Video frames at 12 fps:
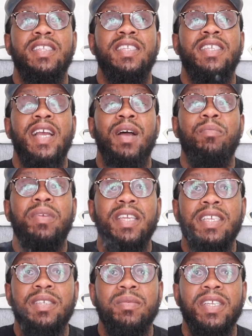job
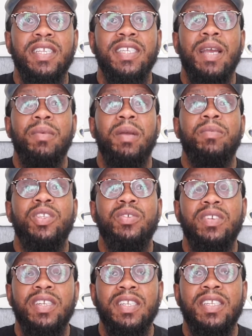placement and job
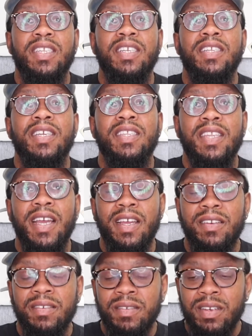opportunity and things like
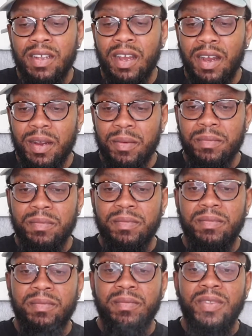that,
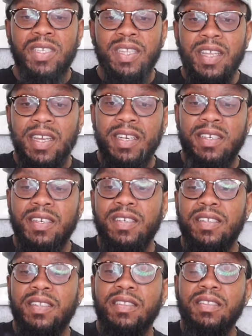to then
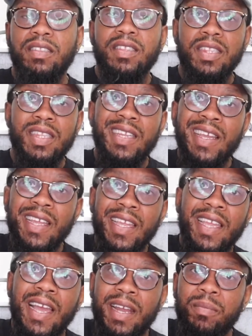
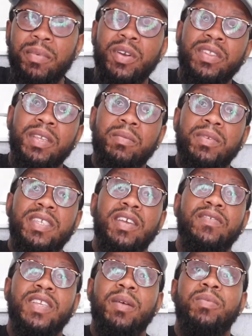catapult
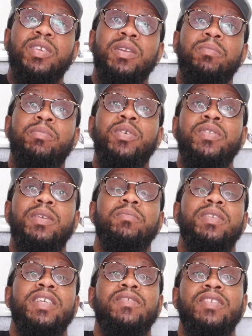themselves up, sort of pull
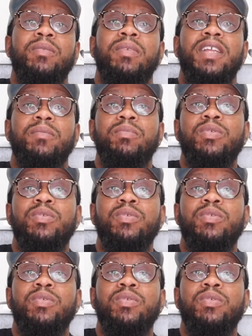themselves up out of